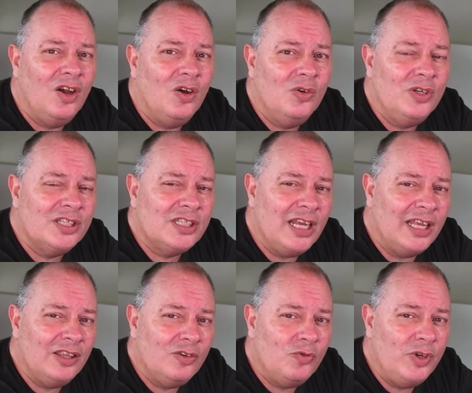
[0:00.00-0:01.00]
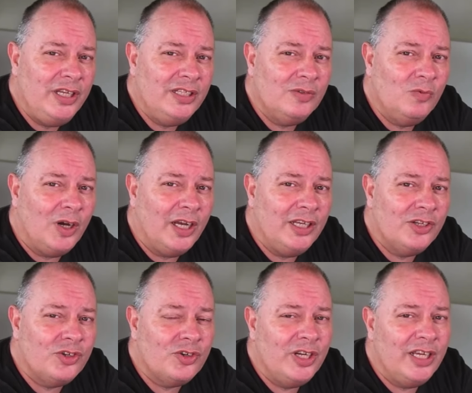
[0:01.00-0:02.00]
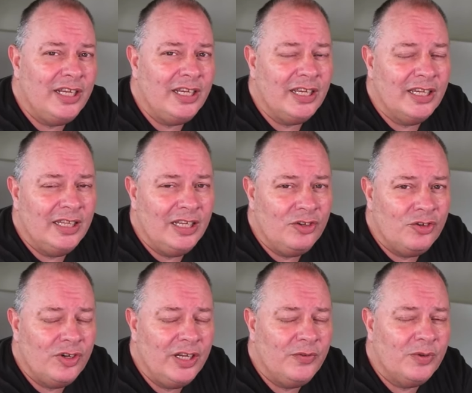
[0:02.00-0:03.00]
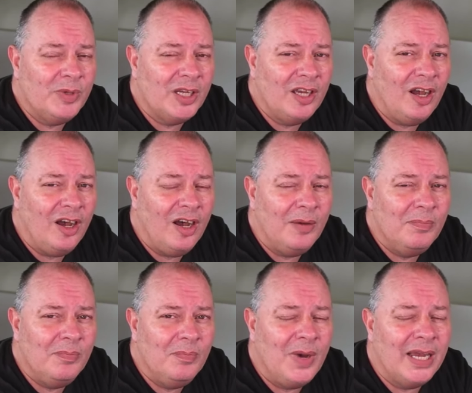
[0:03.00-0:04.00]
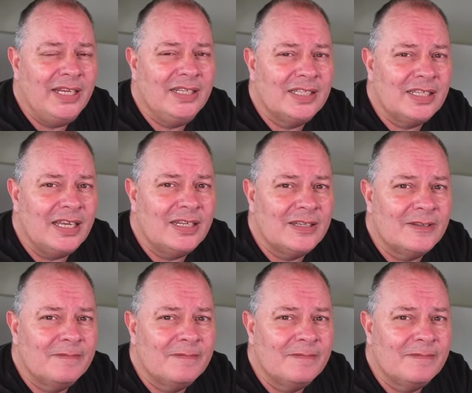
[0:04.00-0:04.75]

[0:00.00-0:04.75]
understand the reason why you're trading, and then trade from a calm mindset,